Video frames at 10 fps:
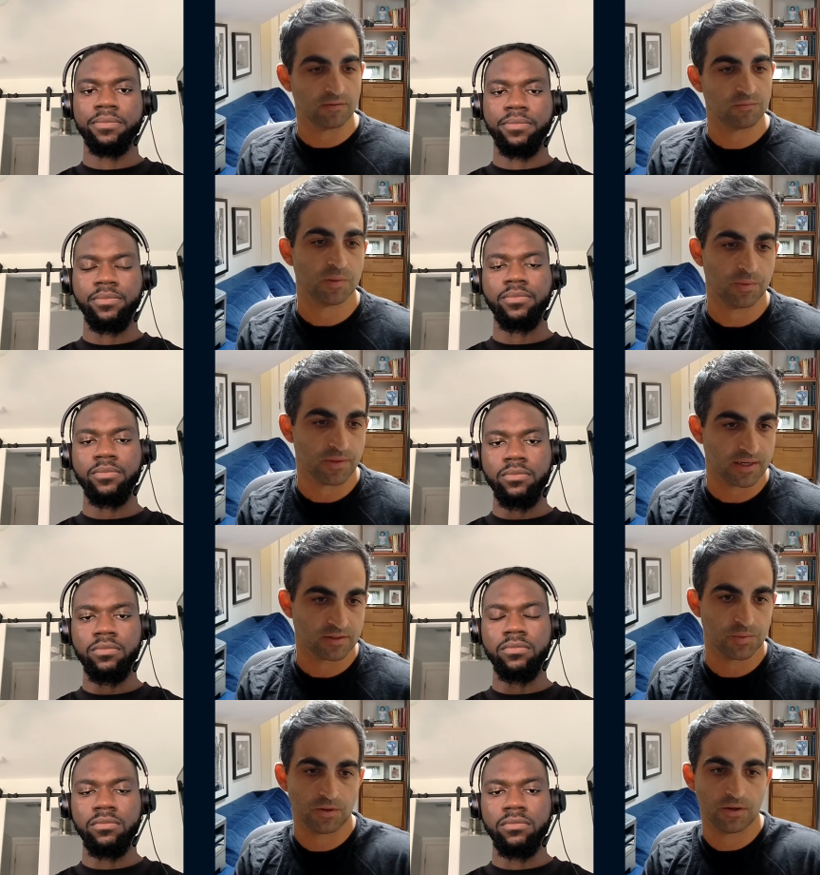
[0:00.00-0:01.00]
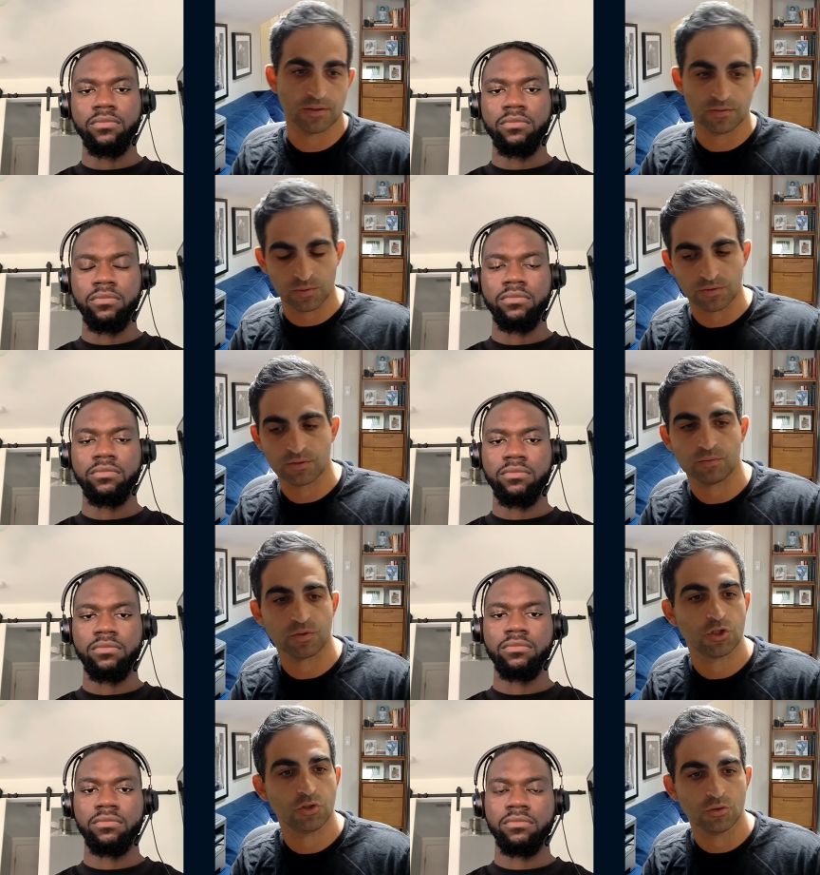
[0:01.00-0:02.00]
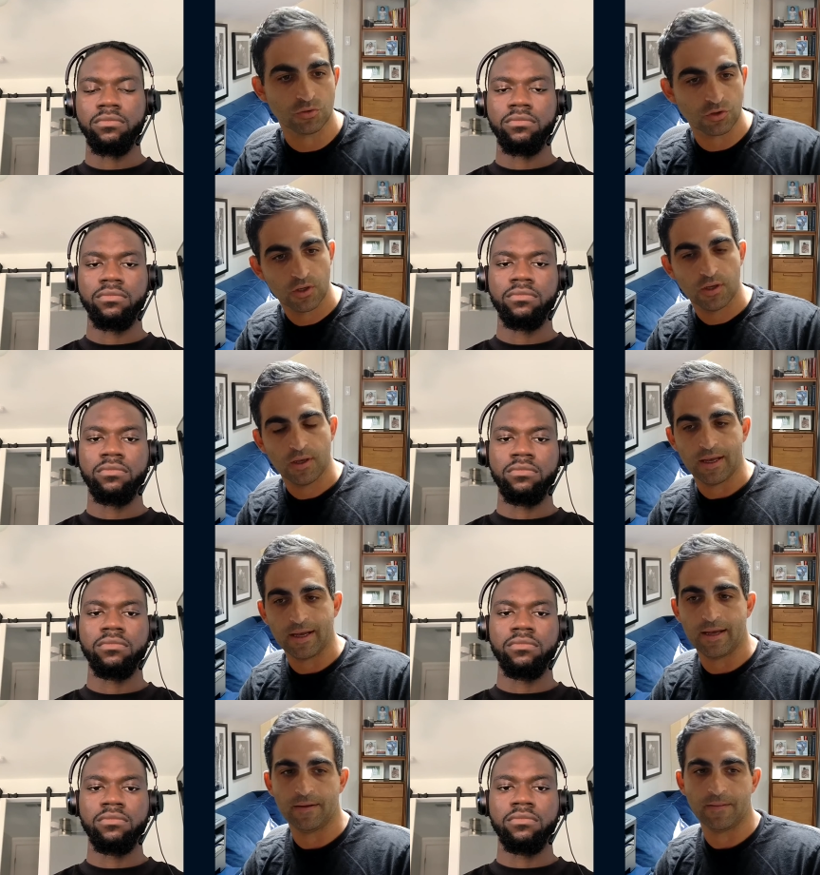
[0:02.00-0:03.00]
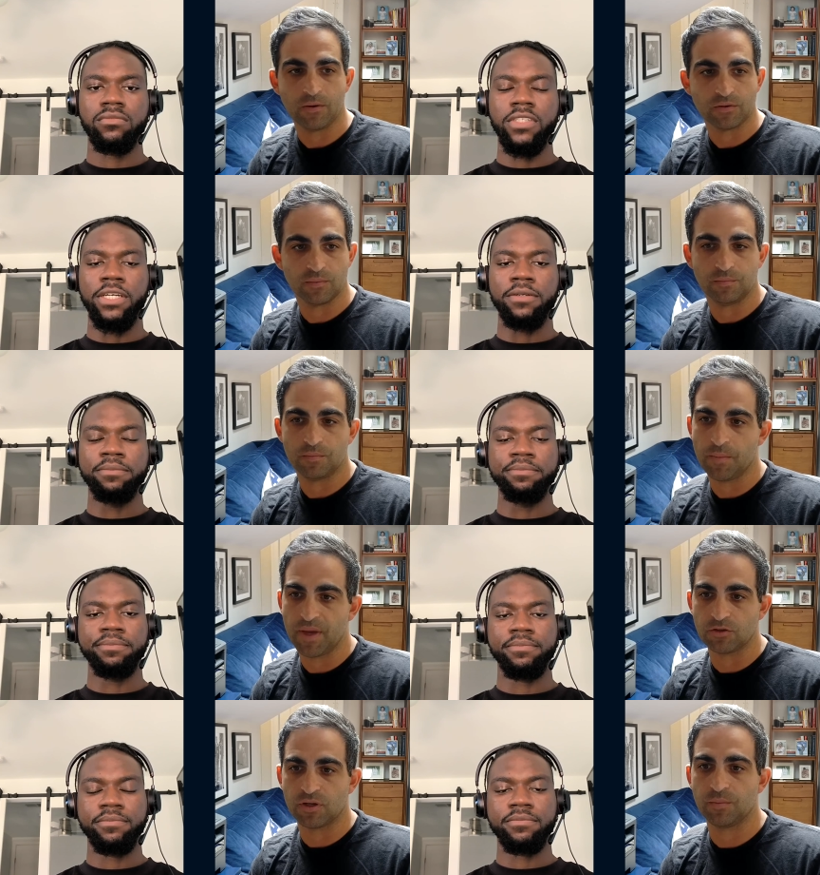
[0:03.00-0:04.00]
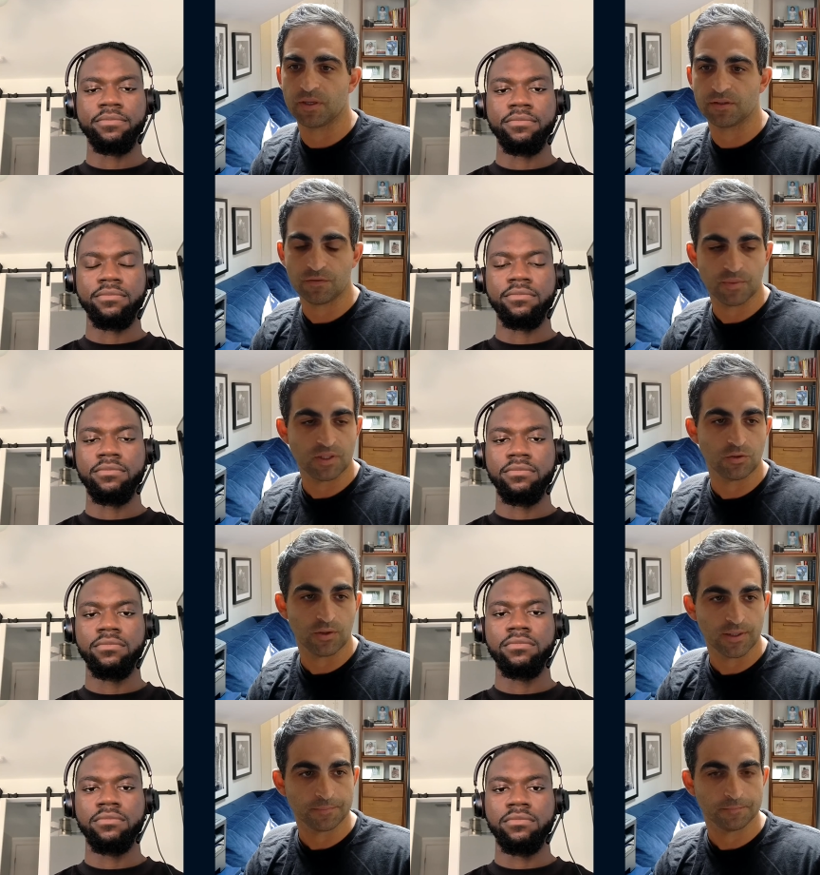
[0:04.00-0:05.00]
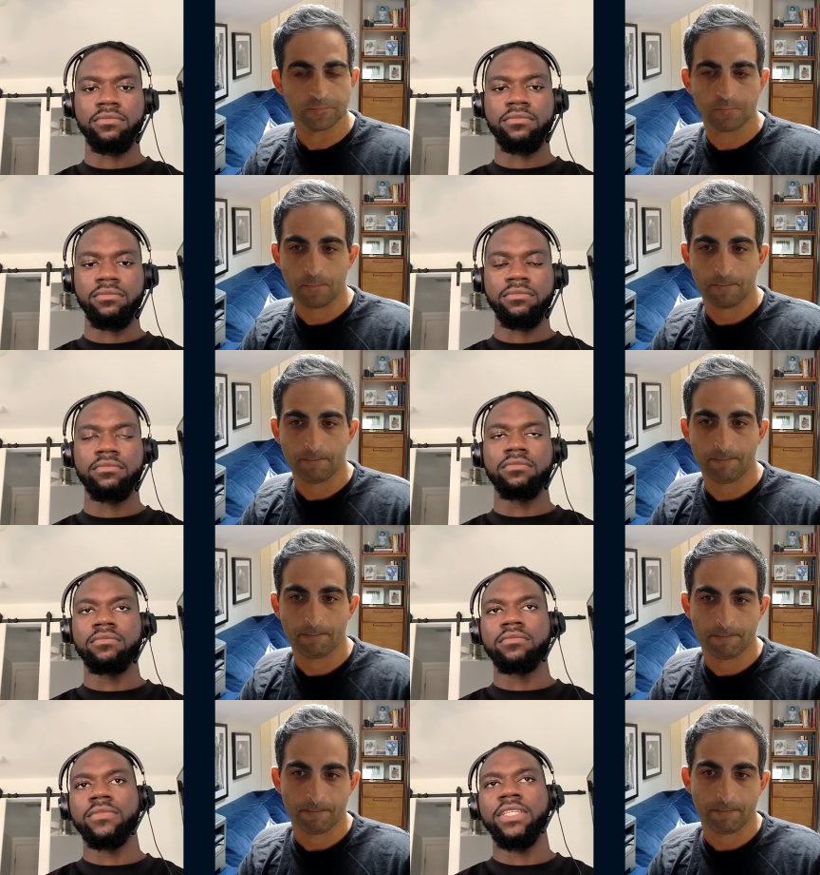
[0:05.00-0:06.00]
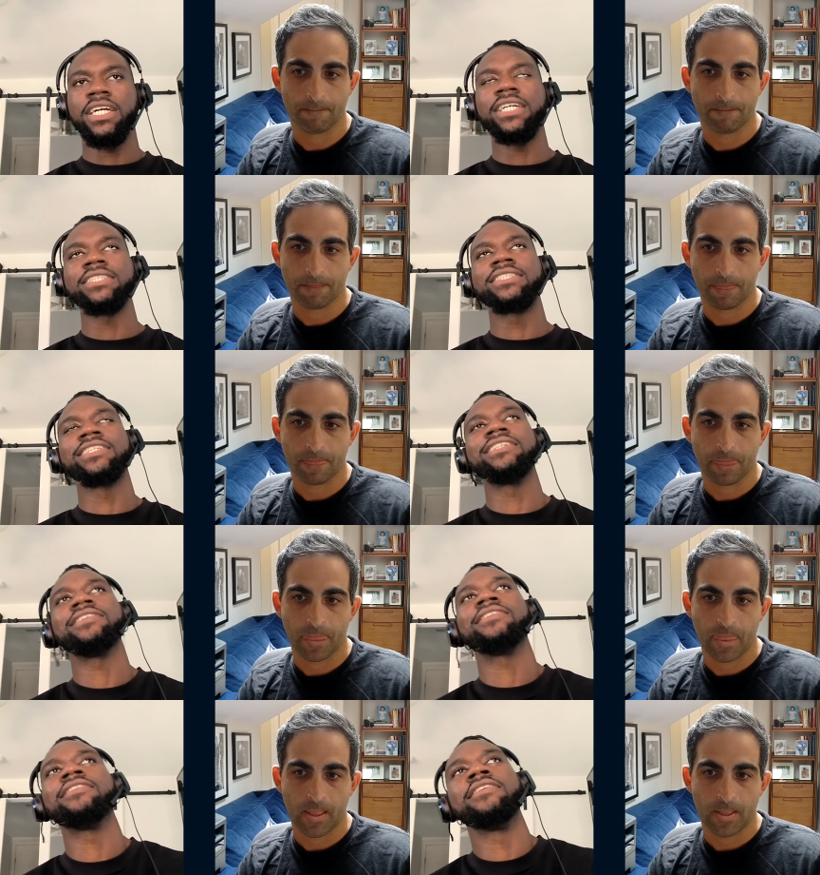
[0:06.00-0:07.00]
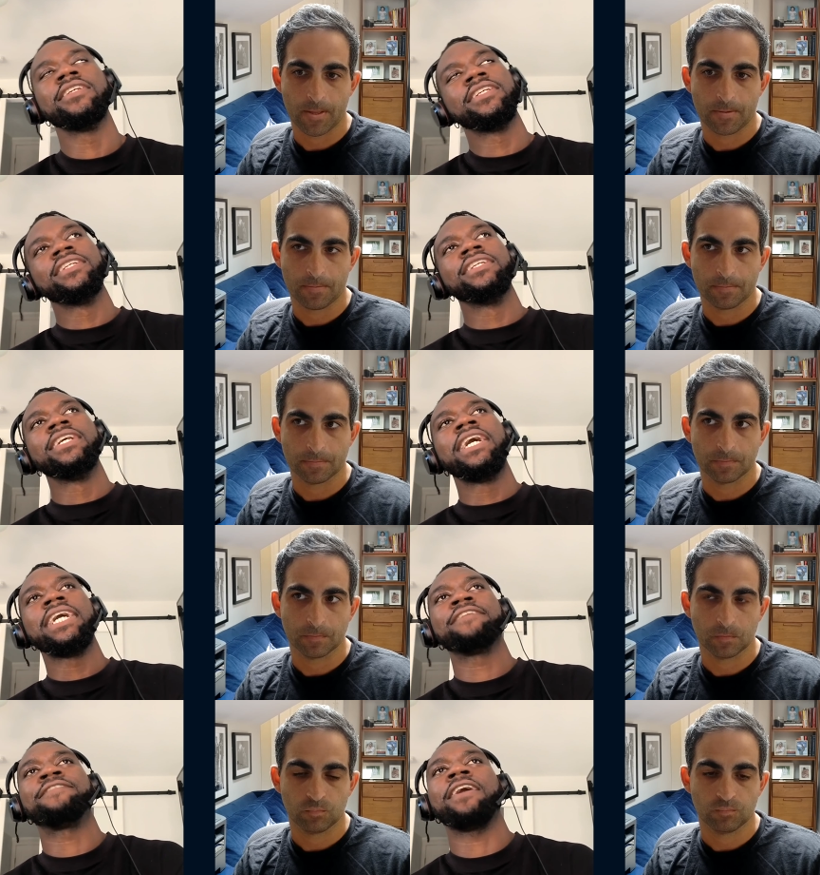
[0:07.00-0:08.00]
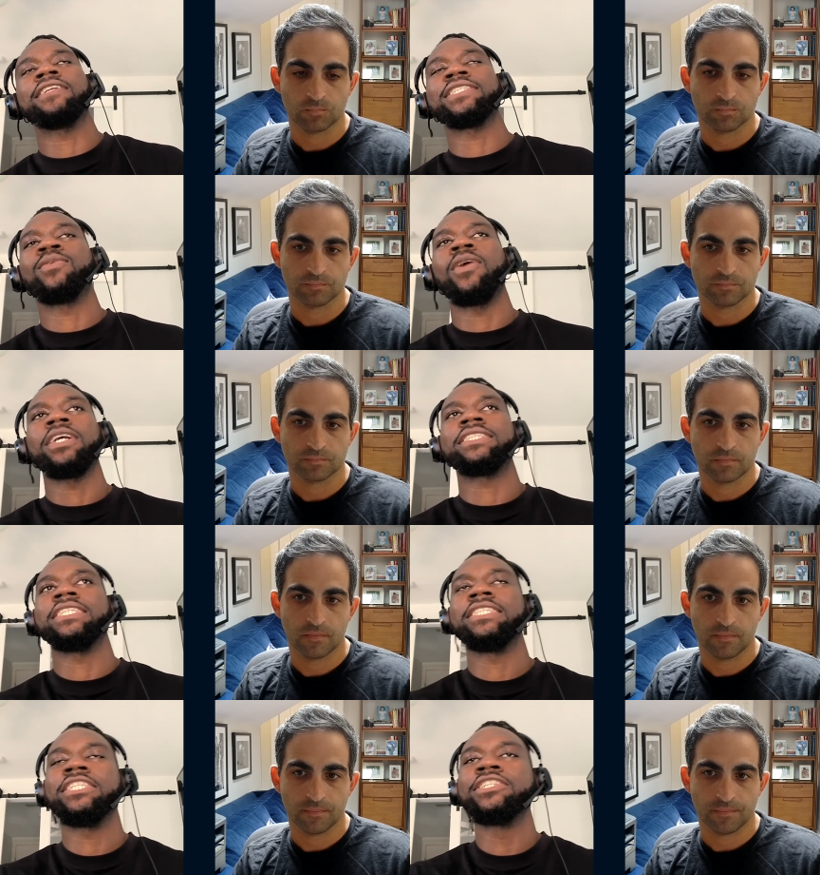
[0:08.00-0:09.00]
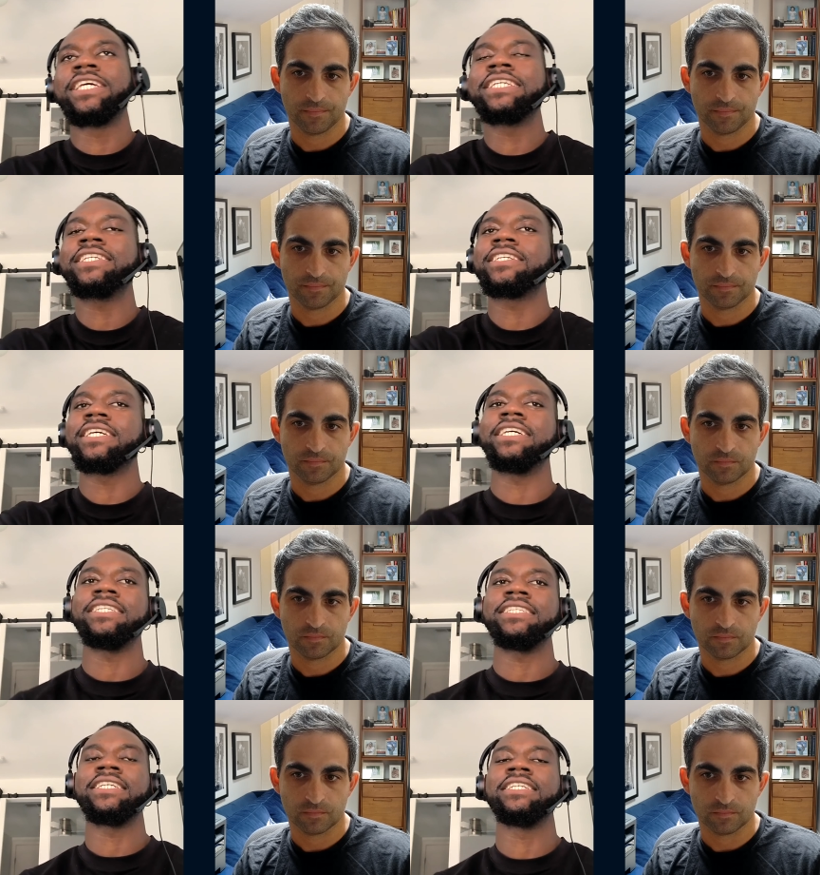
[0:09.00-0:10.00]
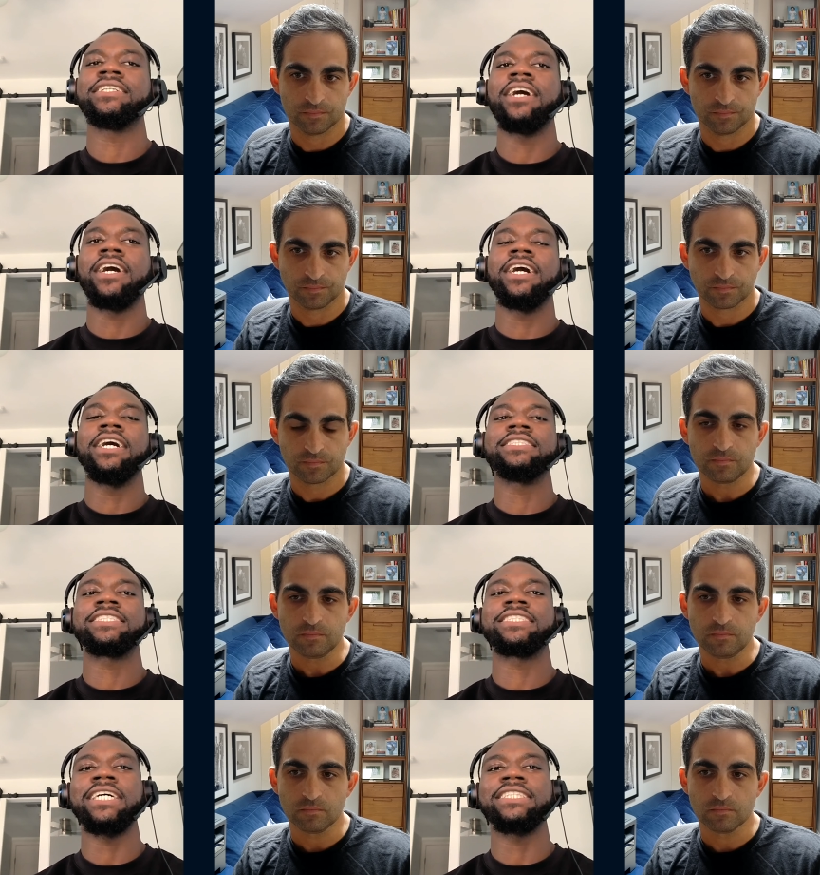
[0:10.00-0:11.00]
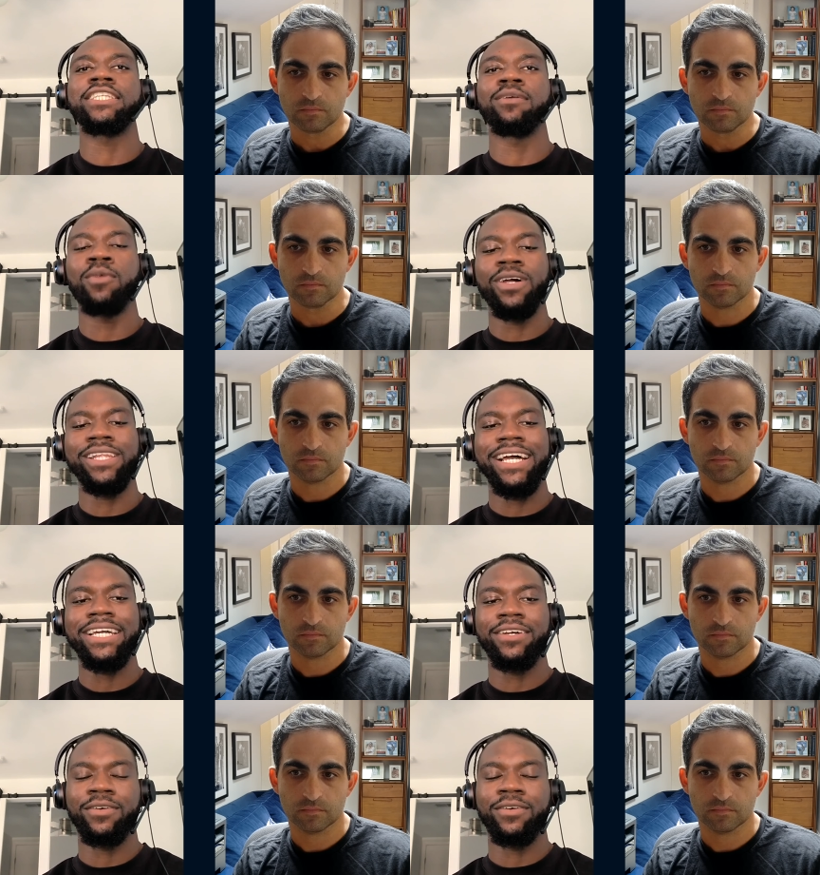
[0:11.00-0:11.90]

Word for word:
Speaker 1: to give people that experience was, was huge. Um, that was yeah. a, a major impetus for me joining.
Speaker 2: Yeah. To any founders watching, do you think you can uh, shed some more light